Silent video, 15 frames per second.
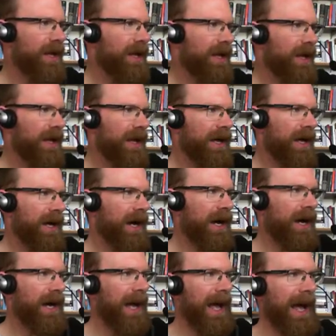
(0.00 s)
Uh,
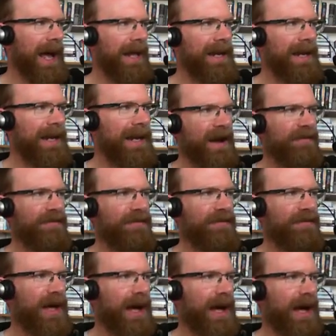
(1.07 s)
and after that,
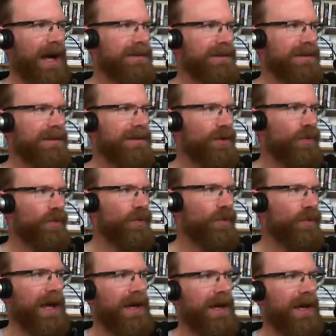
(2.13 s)
we have
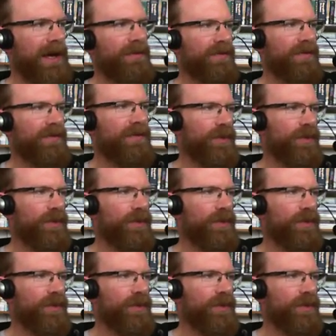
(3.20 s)
what's